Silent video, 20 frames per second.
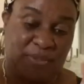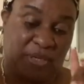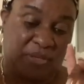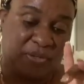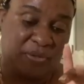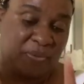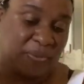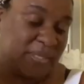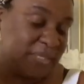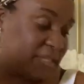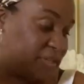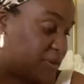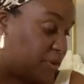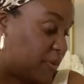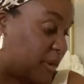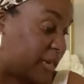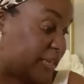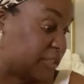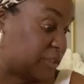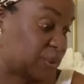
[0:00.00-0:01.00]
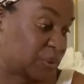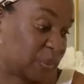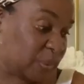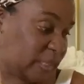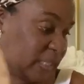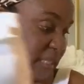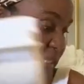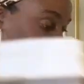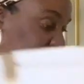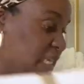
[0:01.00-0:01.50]
You'll see how I do
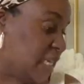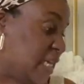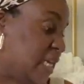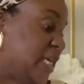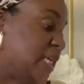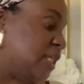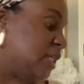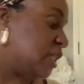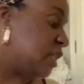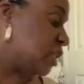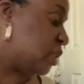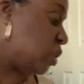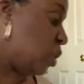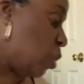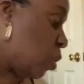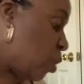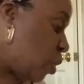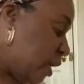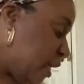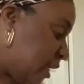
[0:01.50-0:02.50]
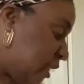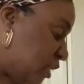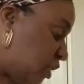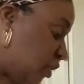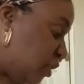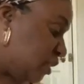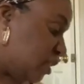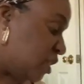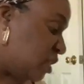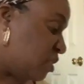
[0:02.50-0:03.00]
it, so it
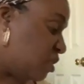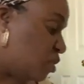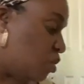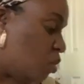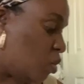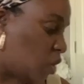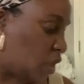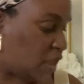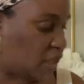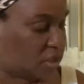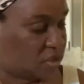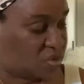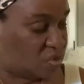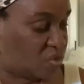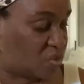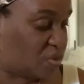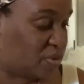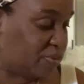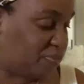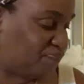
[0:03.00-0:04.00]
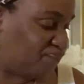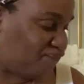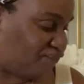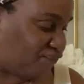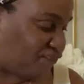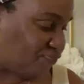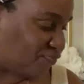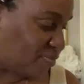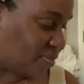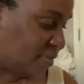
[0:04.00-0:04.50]
doesn't look, you know,
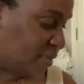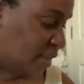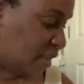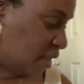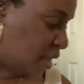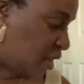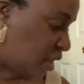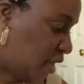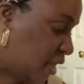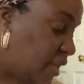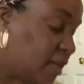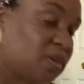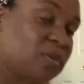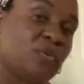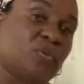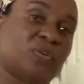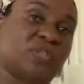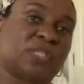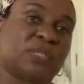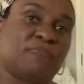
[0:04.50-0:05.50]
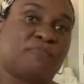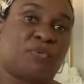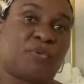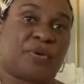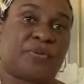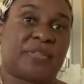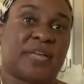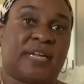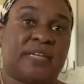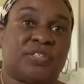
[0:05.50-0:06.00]
it looks
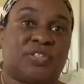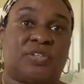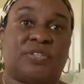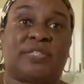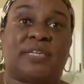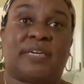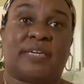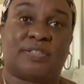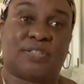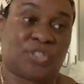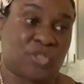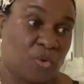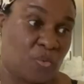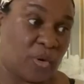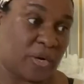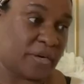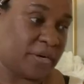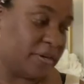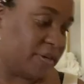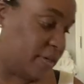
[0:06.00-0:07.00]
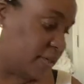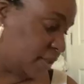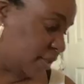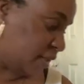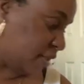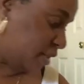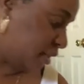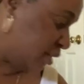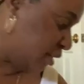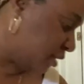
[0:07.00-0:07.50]
more than just a shower curtain.